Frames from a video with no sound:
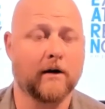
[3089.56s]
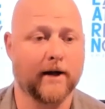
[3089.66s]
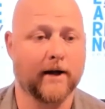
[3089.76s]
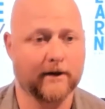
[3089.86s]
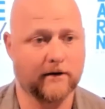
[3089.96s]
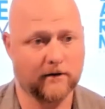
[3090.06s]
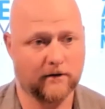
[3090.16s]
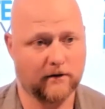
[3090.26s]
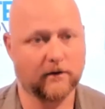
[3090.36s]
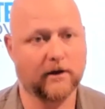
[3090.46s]
like
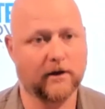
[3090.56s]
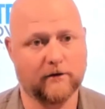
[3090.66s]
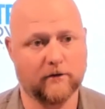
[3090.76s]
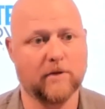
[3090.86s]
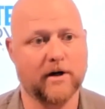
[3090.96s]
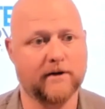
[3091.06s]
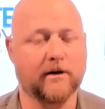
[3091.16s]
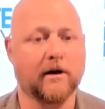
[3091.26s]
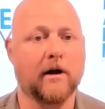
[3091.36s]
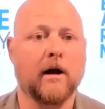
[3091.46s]
just look at your
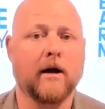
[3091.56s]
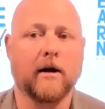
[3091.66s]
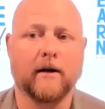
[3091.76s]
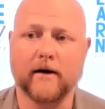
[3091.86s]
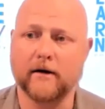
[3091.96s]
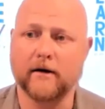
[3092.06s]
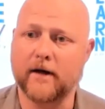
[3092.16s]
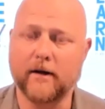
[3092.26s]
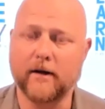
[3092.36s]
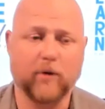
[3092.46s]
budget. There's
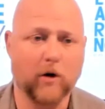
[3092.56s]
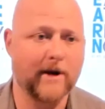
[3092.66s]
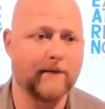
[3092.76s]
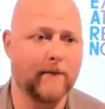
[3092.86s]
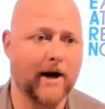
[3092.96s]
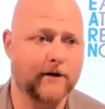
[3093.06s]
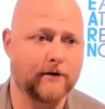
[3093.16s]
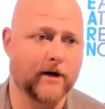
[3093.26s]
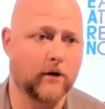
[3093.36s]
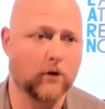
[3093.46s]
in the Probate
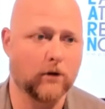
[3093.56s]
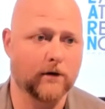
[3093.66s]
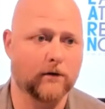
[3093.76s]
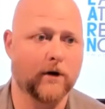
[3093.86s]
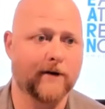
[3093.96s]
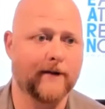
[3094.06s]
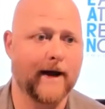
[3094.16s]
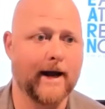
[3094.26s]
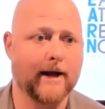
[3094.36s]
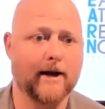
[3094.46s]
Mastery course, one of the
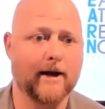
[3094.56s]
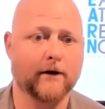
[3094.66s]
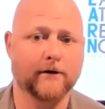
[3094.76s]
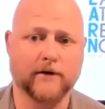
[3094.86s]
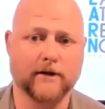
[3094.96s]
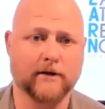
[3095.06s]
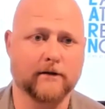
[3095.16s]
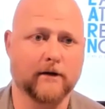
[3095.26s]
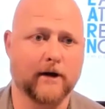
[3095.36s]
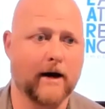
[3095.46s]
handouts
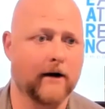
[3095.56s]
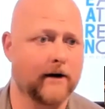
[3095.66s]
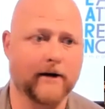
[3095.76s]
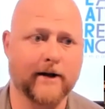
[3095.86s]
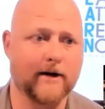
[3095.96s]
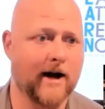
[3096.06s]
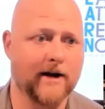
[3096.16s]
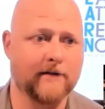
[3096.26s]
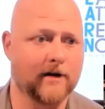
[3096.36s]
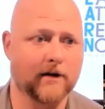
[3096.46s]
is a calculator I
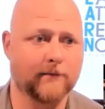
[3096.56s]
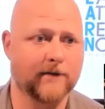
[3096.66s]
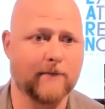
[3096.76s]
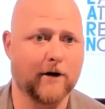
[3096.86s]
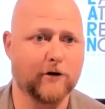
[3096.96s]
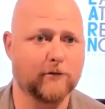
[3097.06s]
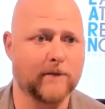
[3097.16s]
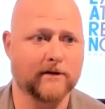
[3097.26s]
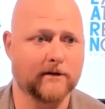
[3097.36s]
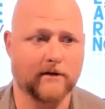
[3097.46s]
developed in my own
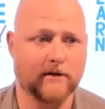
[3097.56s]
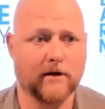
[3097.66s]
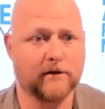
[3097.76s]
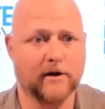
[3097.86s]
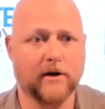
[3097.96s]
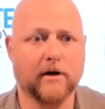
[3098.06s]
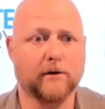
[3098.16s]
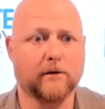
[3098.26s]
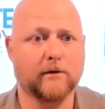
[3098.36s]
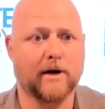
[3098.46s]
business years
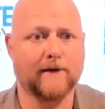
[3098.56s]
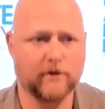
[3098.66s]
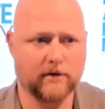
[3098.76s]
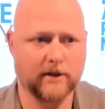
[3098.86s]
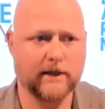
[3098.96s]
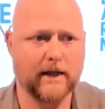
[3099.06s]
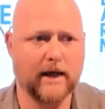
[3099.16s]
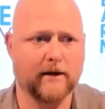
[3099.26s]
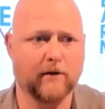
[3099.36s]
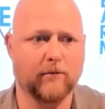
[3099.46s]
ago. Have you seen
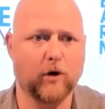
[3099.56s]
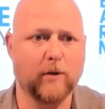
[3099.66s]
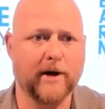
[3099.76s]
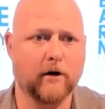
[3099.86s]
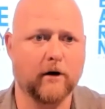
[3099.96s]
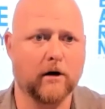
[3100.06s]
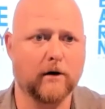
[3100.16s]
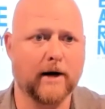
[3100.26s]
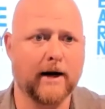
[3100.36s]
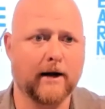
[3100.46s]
that? The Probate
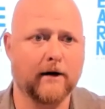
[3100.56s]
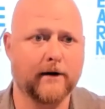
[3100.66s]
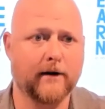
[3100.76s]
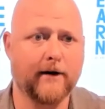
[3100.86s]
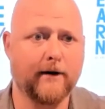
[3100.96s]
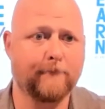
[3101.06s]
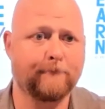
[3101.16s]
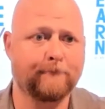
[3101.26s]
ROI calculator?